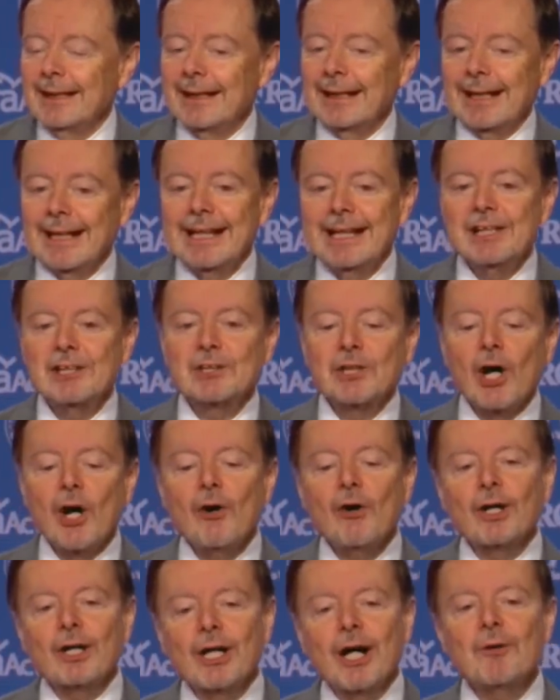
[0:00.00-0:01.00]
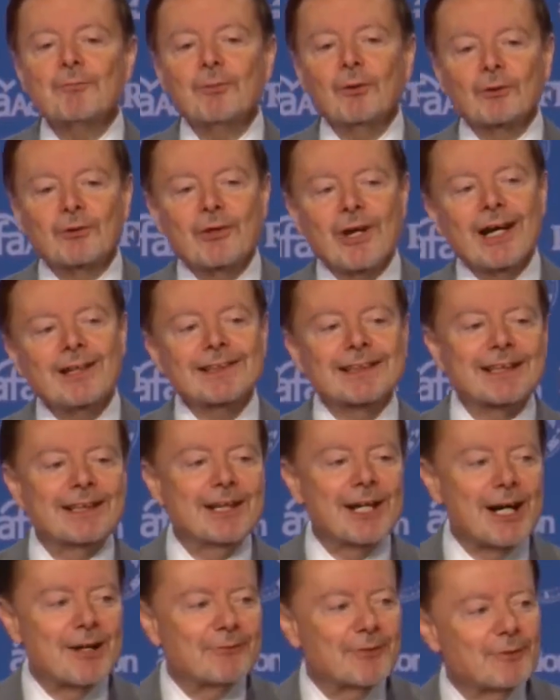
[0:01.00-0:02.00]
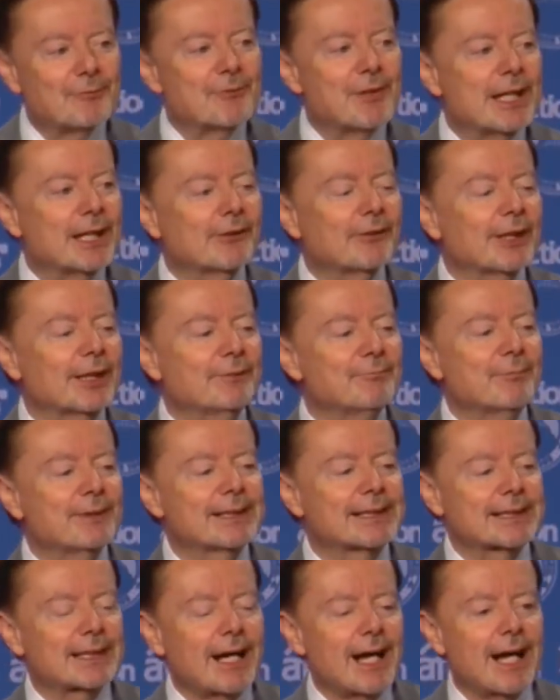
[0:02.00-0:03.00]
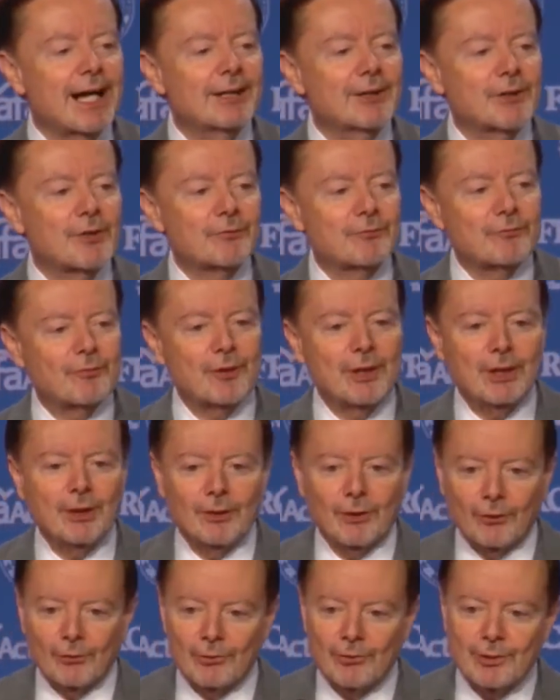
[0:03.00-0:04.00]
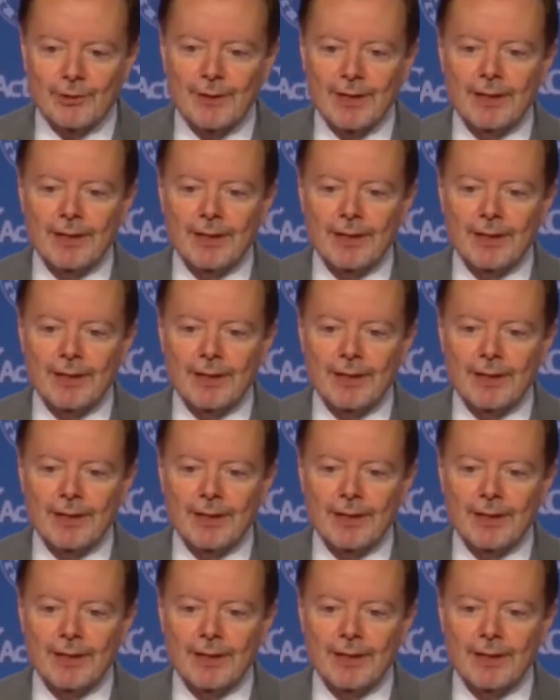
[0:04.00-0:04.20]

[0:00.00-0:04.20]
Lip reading: And he saw a couple dozen of them kneeling beside the field.